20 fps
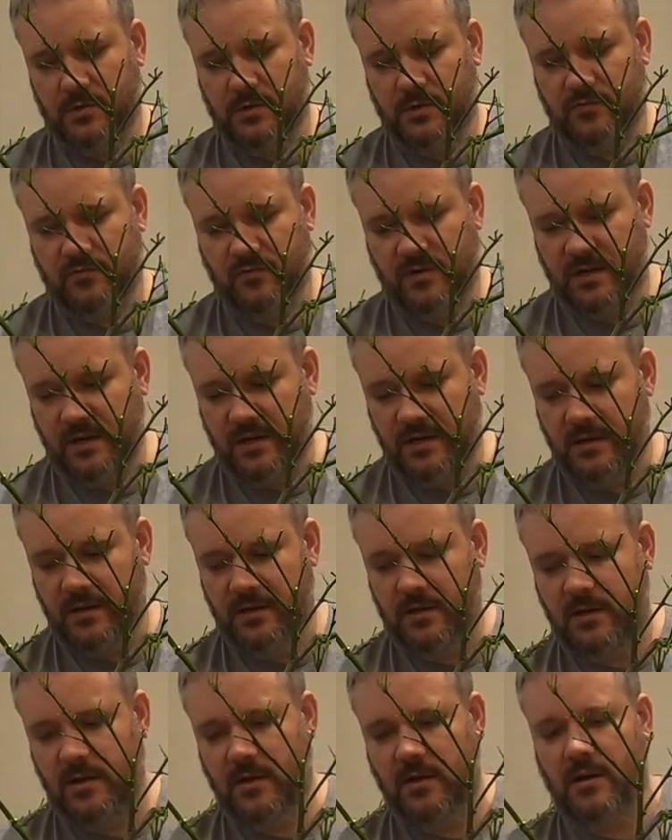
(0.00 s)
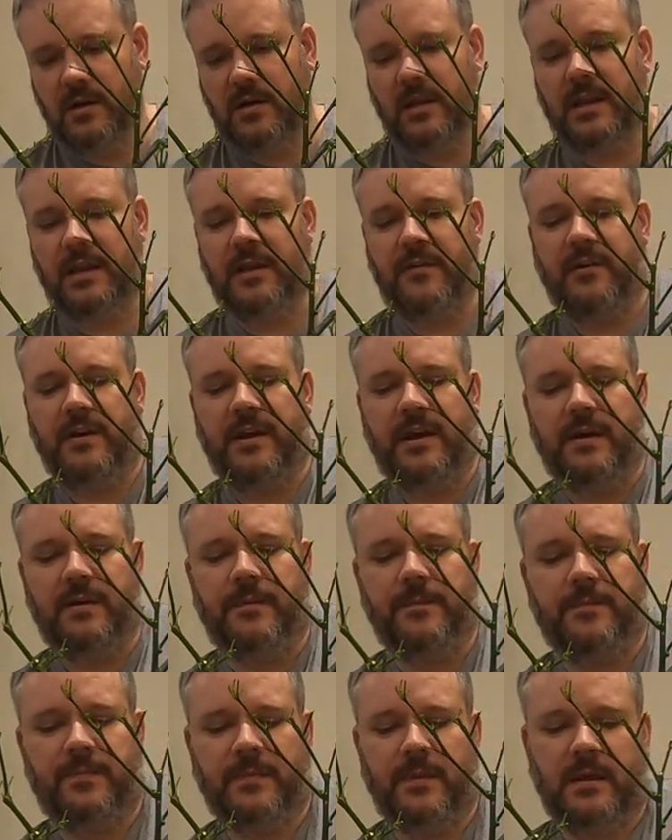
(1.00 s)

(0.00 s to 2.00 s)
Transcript: water's running a lot clearer now.